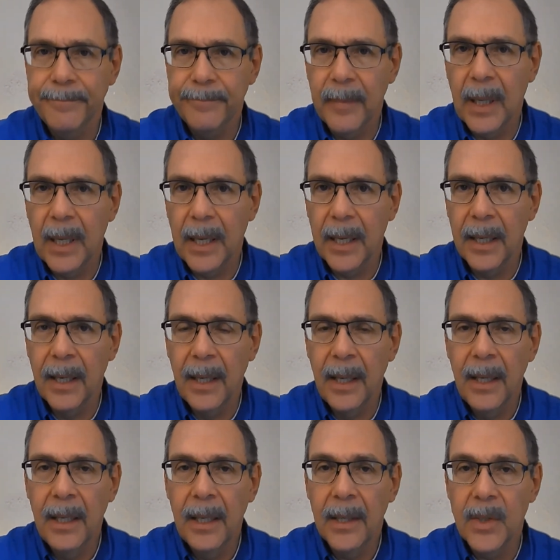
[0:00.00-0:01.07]
Okay,
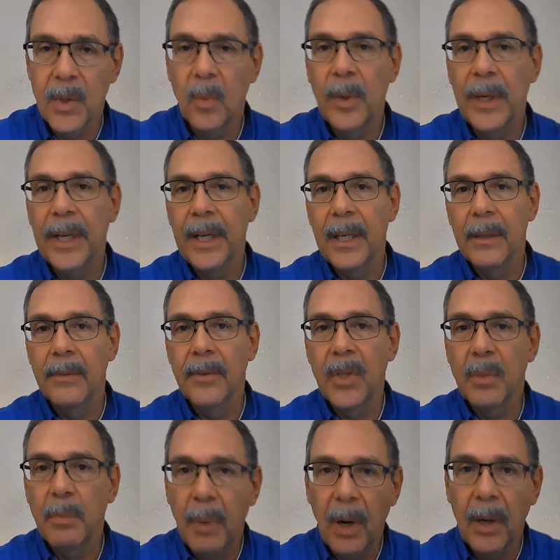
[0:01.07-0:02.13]
as a way of
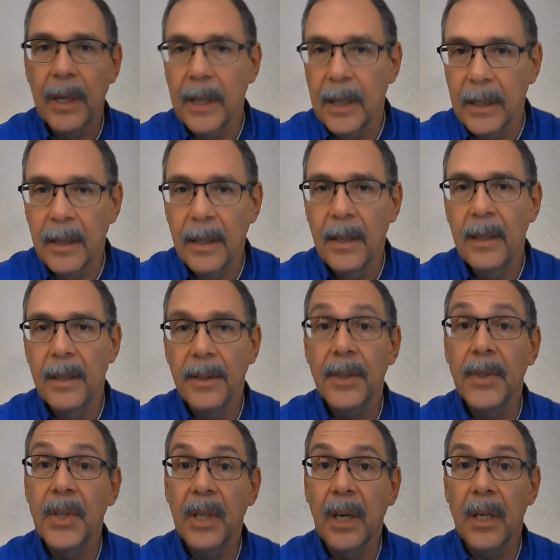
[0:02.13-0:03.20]
sparking a
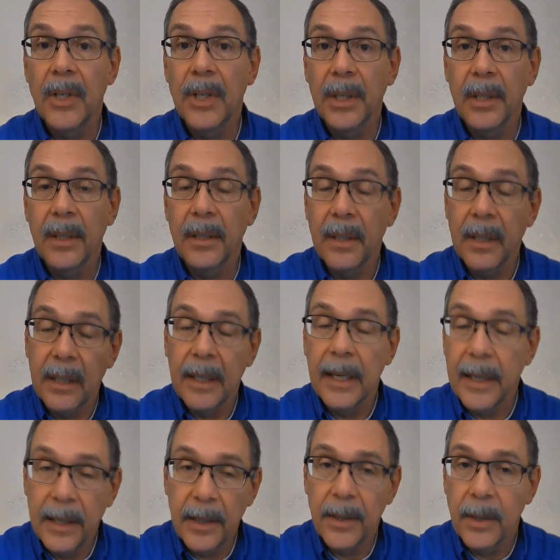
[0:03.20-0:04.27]
discussion and
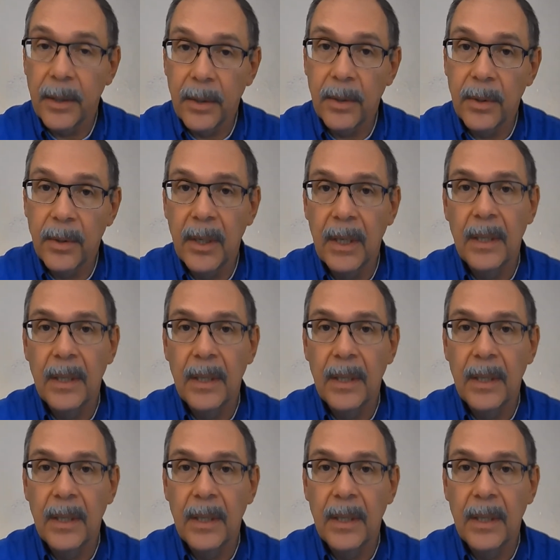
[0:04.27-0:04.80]
getting you